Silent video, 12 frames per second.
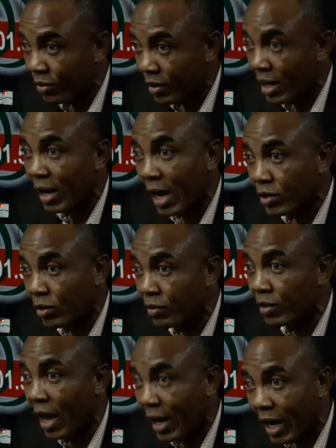The election,
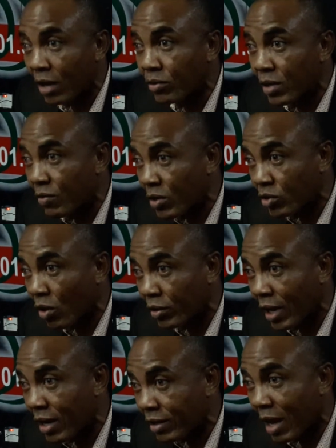they announced the result
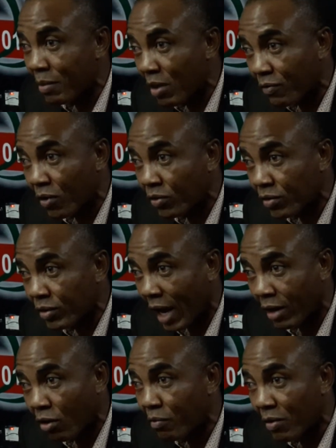at the time the votes
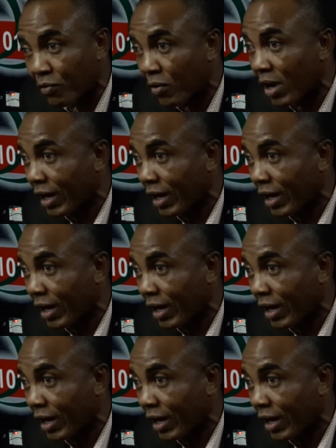had not been fully